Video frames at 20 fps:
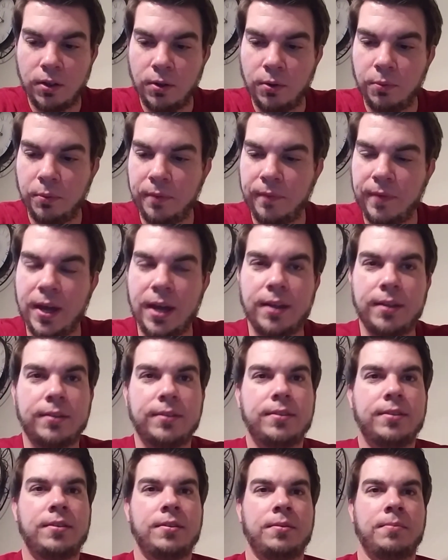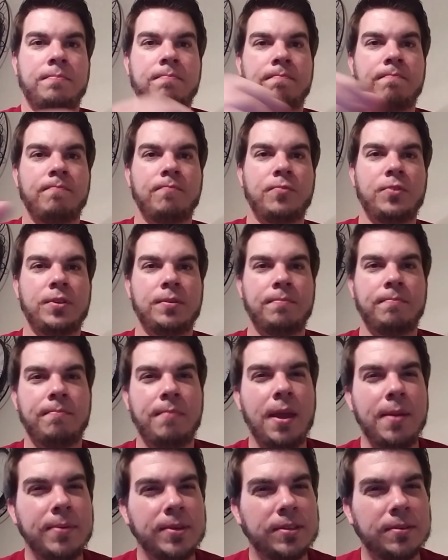We've got
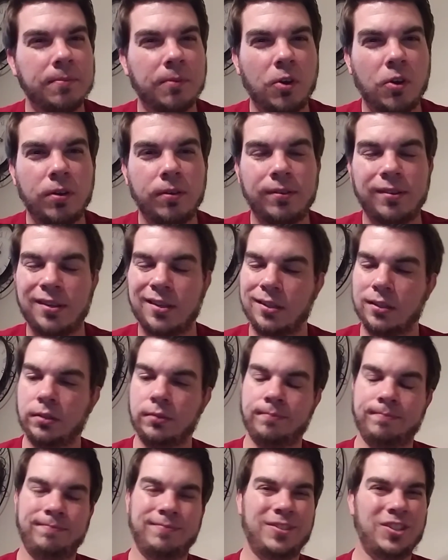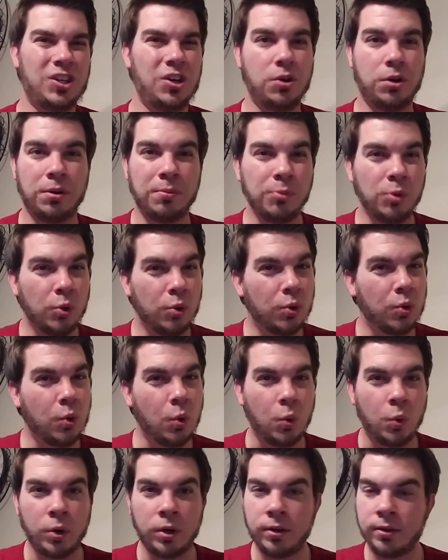maybe some caramel
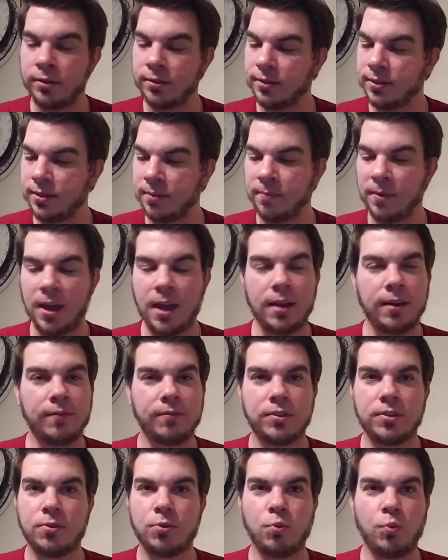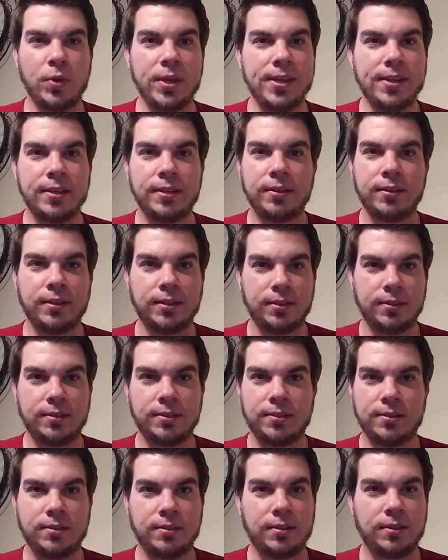corn, some kind of
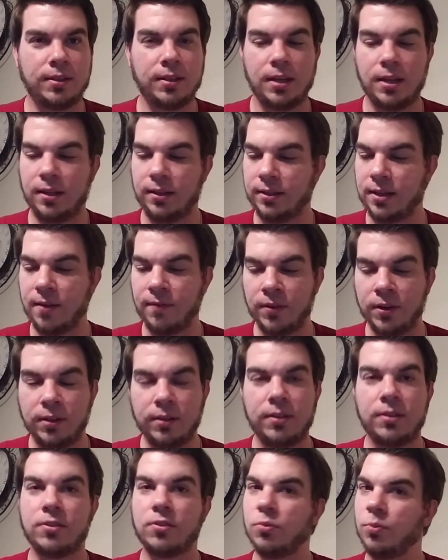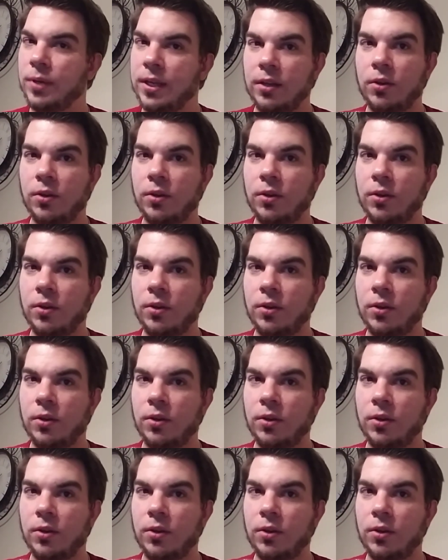sweetness. Definitely sweet